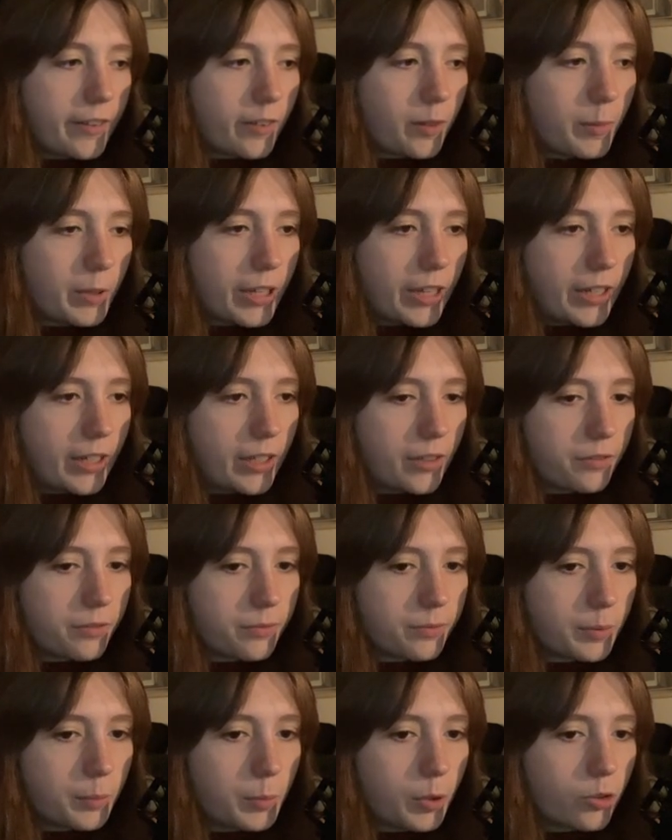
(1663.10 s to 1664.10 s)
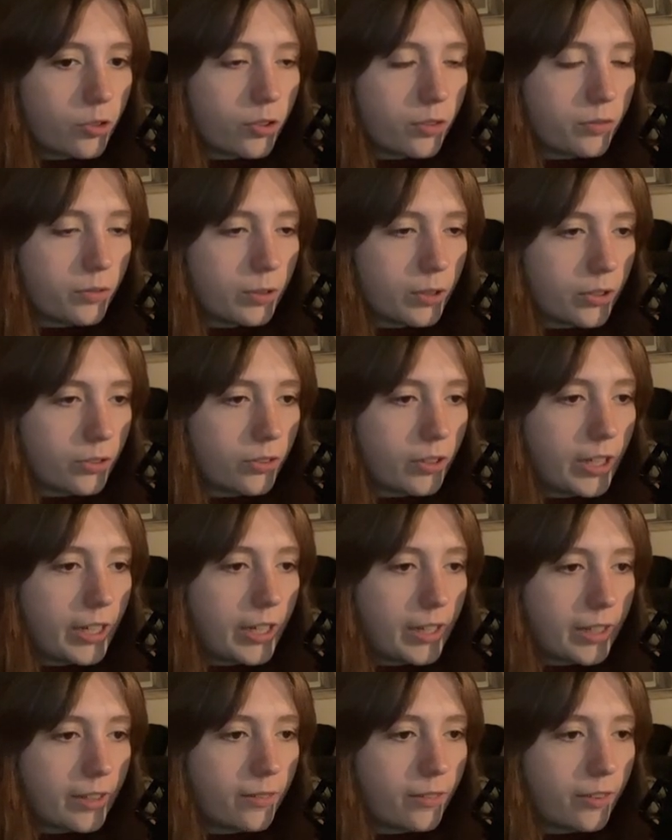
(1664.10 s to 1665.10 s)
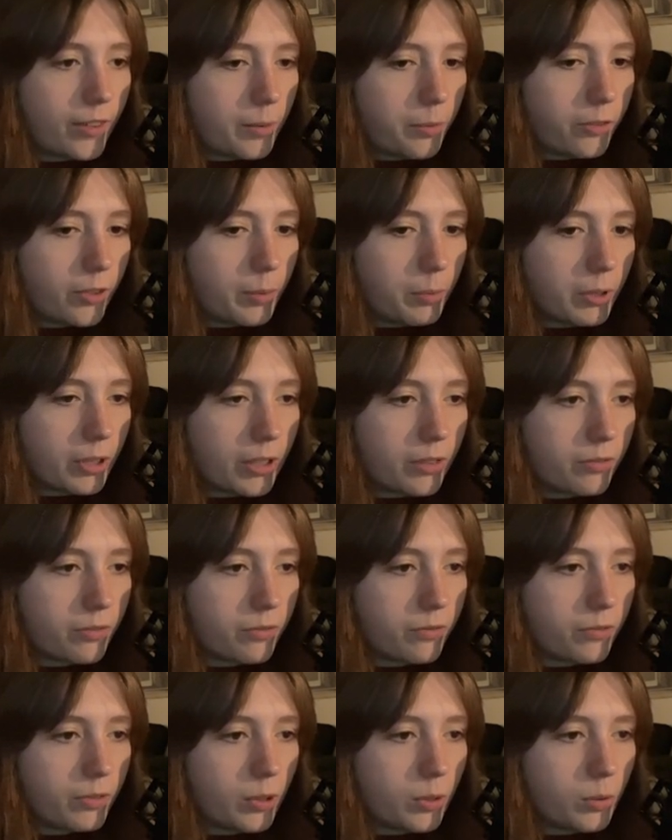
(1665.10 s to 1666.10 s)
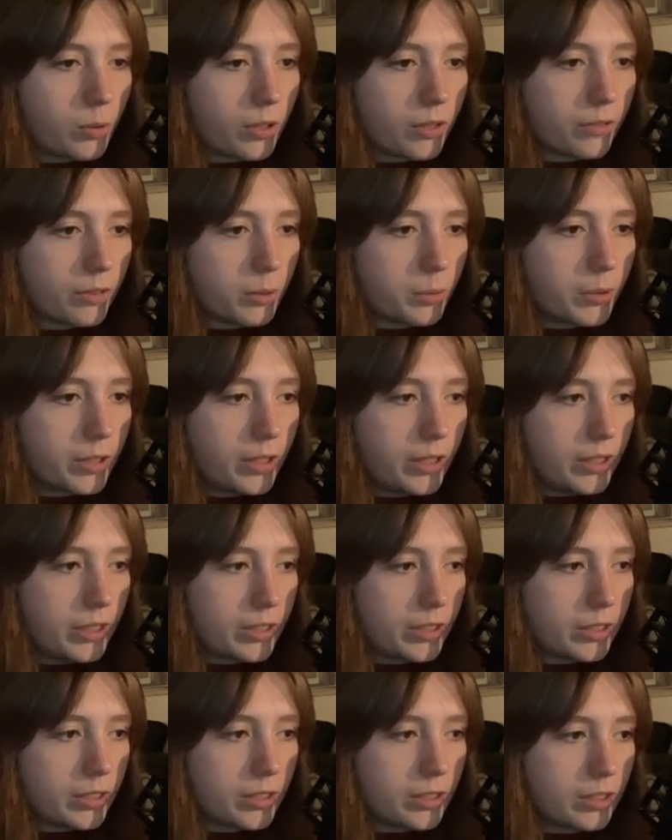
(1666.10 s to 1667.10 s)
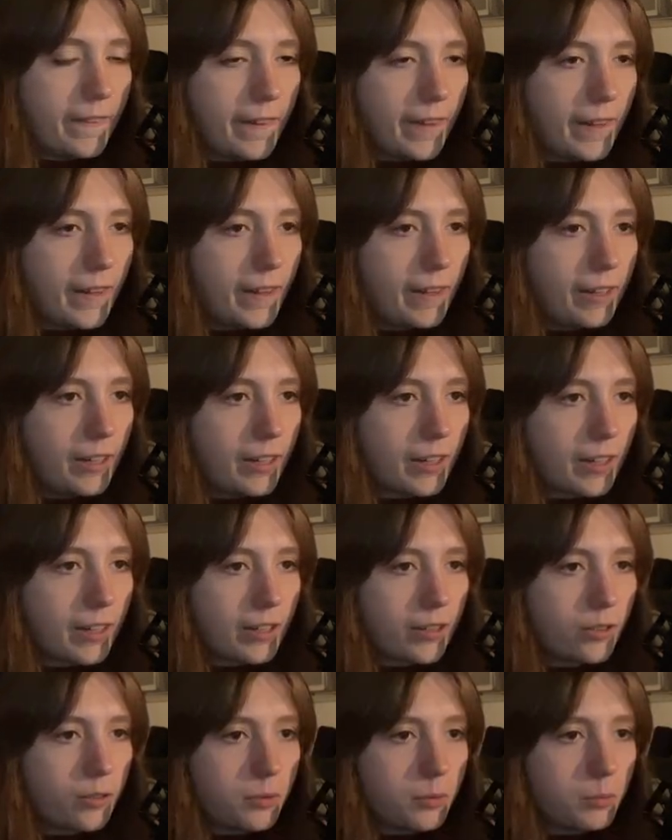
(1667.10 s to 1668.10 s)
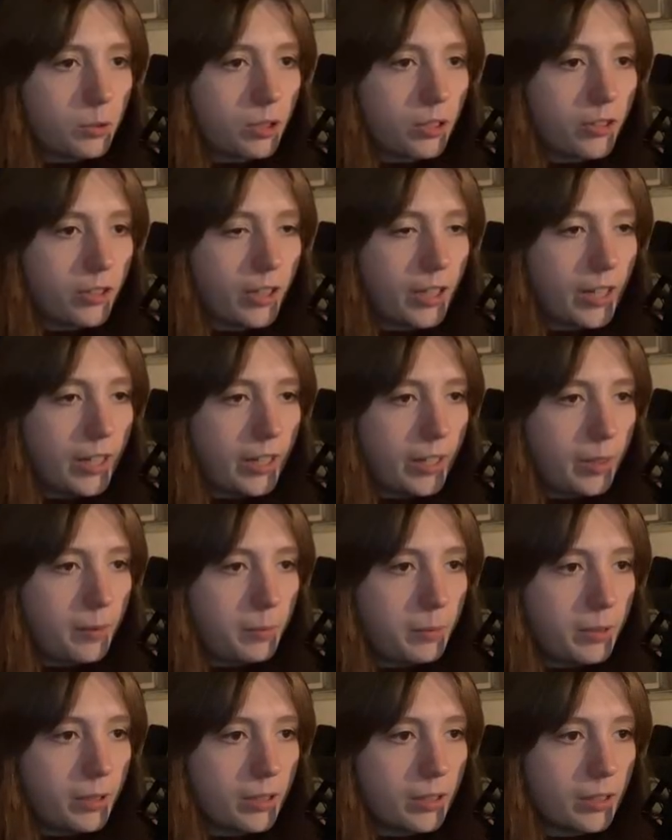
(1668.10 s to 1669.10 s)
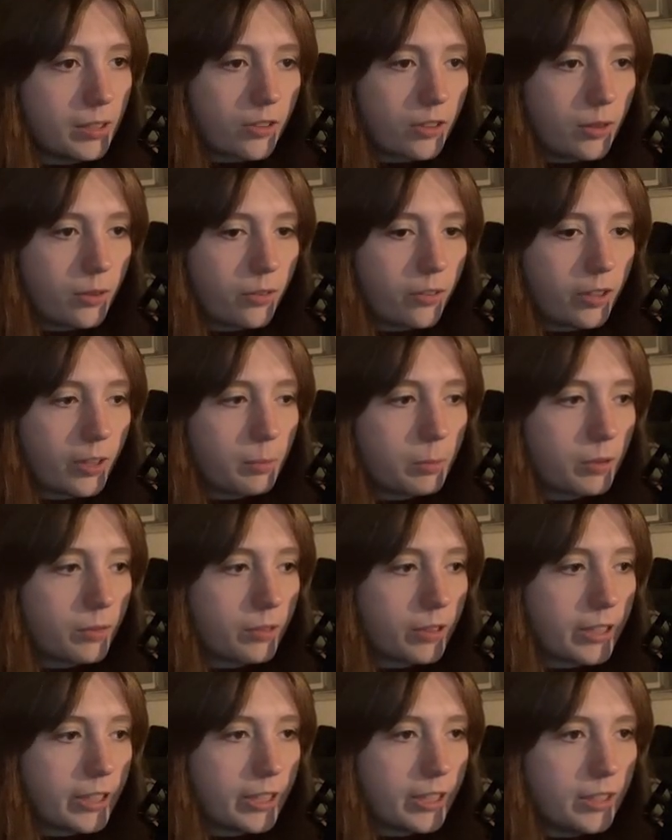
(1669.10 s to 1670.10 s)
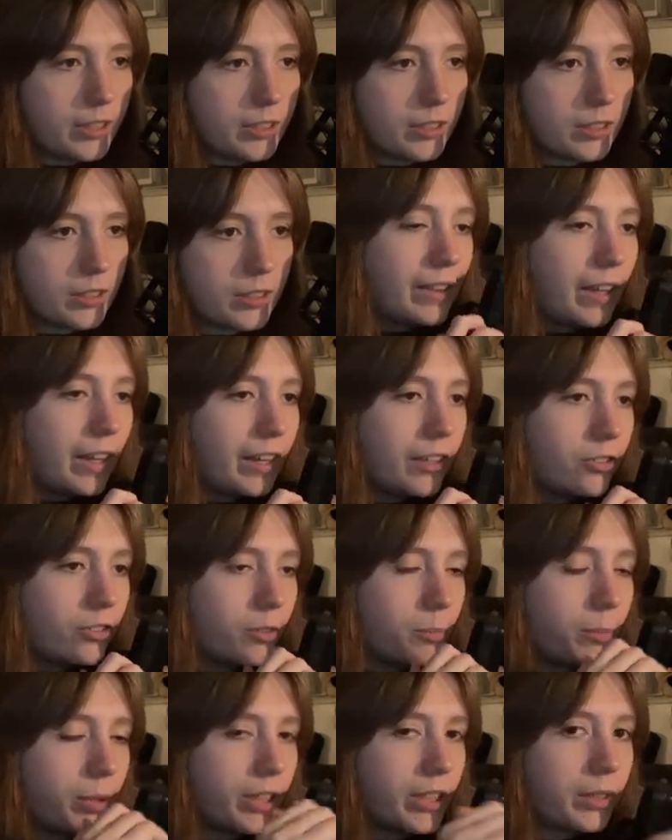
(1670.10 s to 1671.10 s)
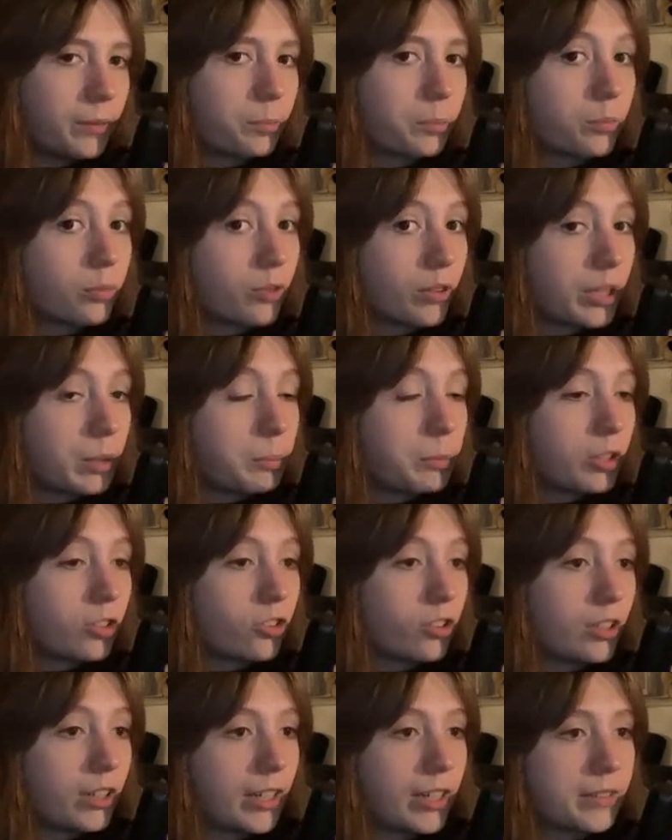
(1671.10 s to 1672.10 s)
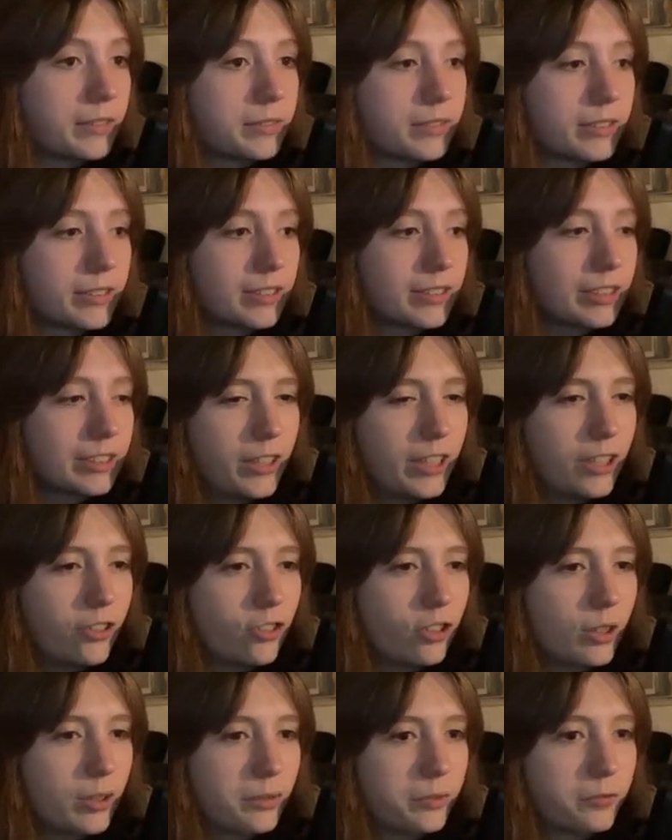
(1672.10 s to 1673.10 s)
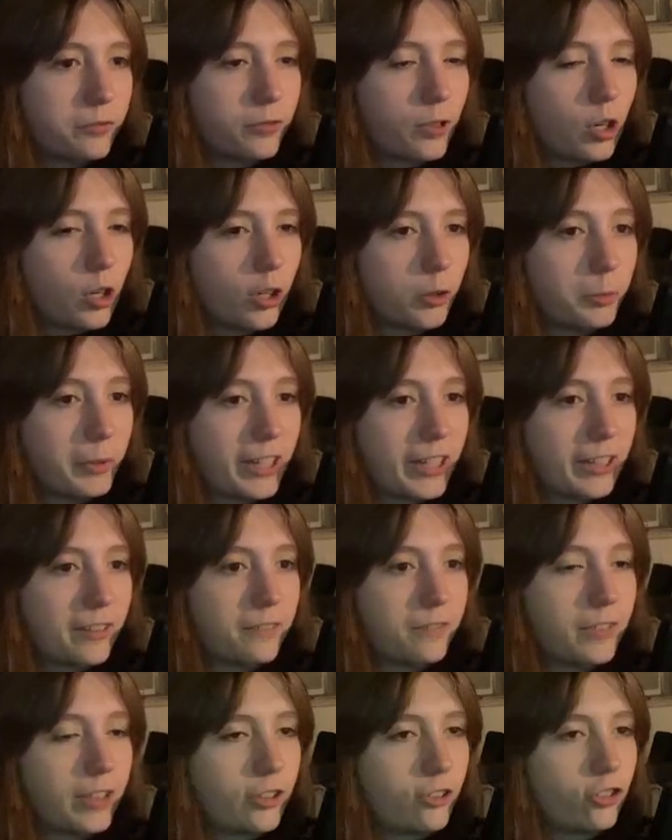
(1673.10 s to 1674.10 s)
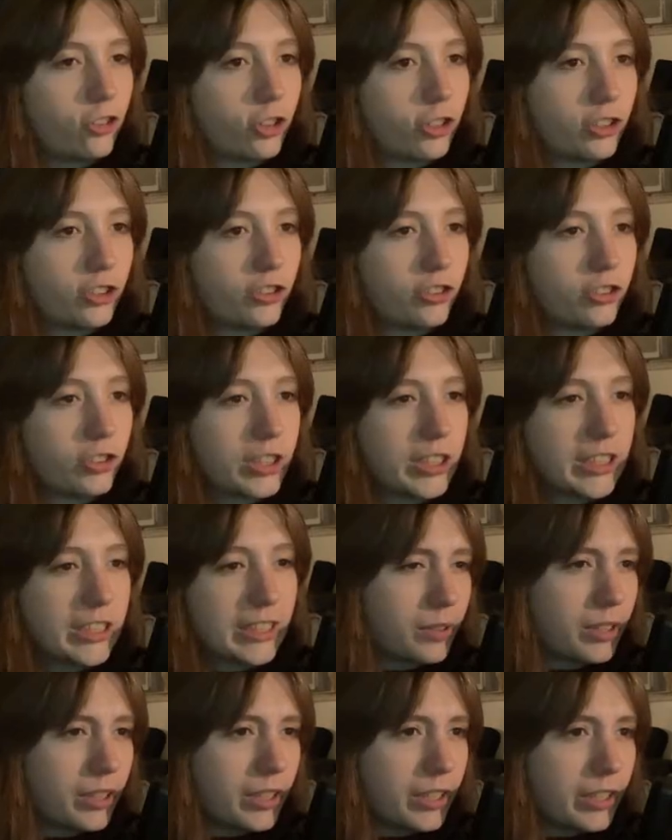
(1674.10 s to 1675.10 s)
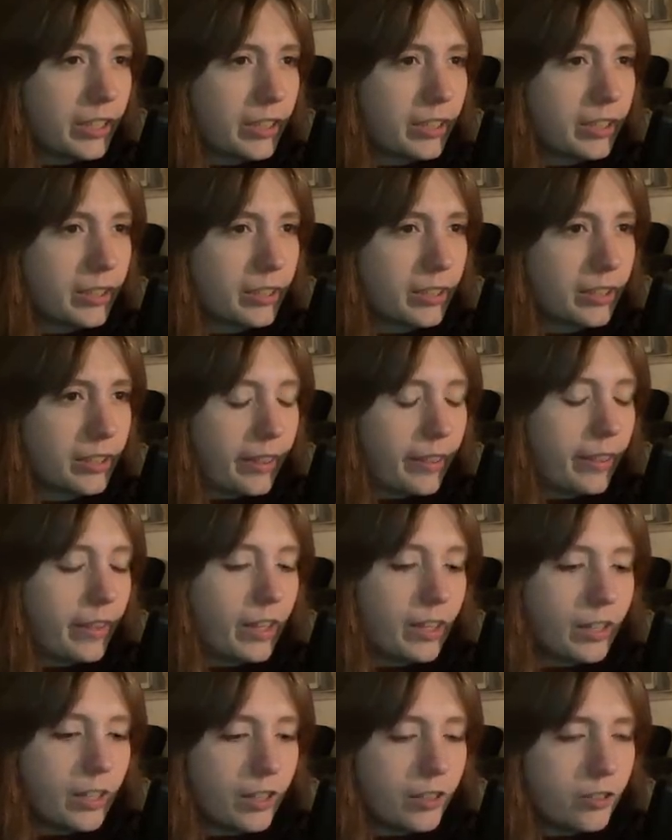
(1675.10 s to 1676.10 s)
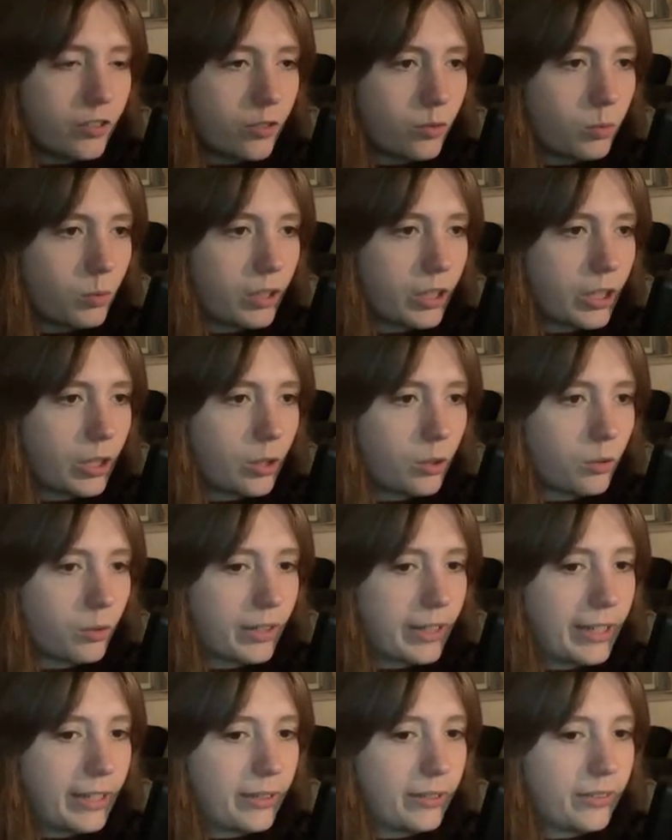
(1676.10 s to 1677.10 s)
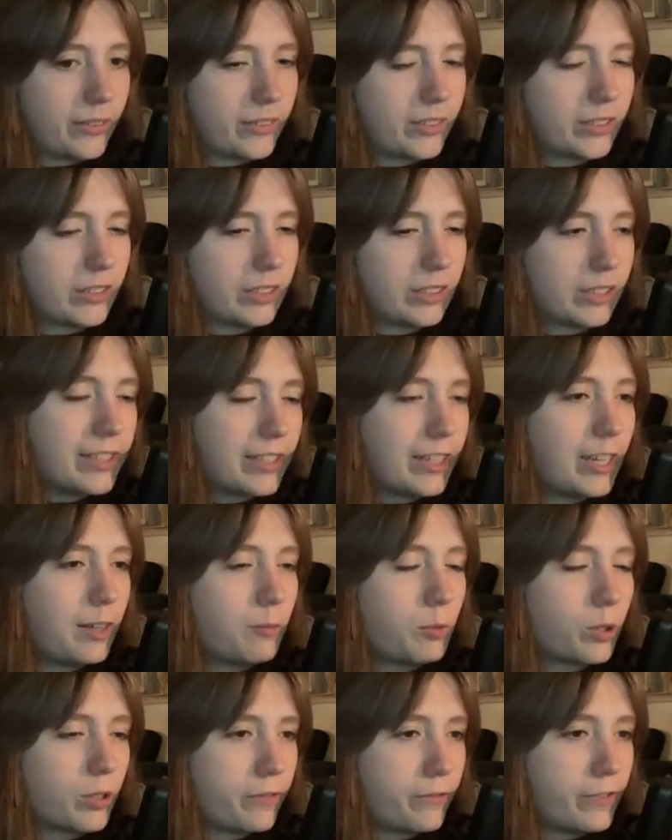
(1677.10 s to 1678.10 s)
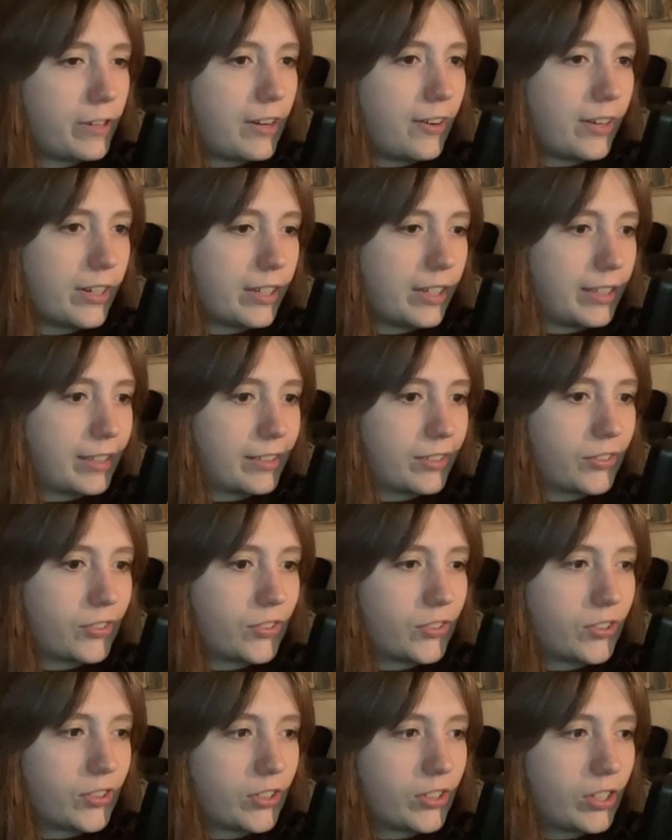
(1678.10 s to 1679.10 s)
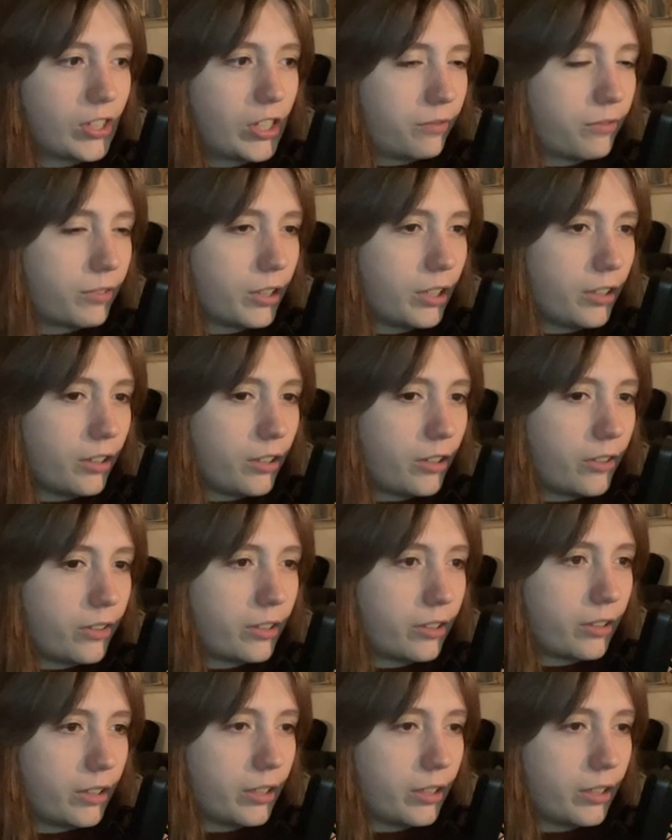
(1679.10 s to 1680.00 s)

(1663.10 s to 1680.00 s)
has to be high enough emotional force, right? I can stop sleeping on the floor for one day. And then I gotta do it one more time. So I'll just go sleep over here. And that should be pretty much enough to finish our farming ventures. But really, I think I just want to go around and to get more fairy dust, convert all